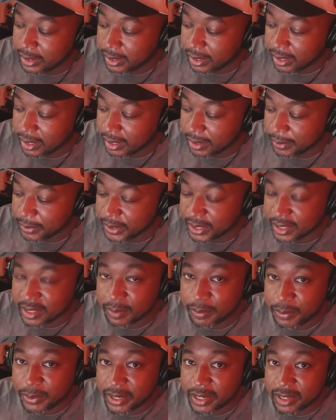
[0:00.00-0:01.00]
You get the
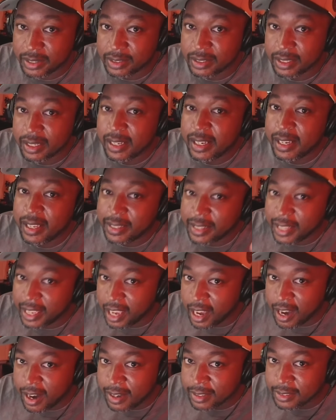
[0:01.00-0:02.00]
punch. They
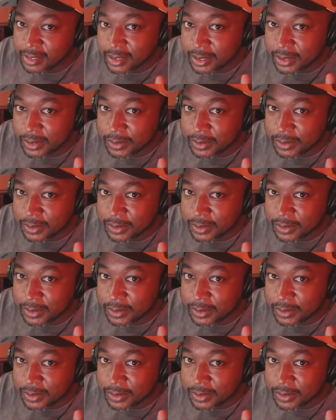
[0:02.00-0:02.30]
also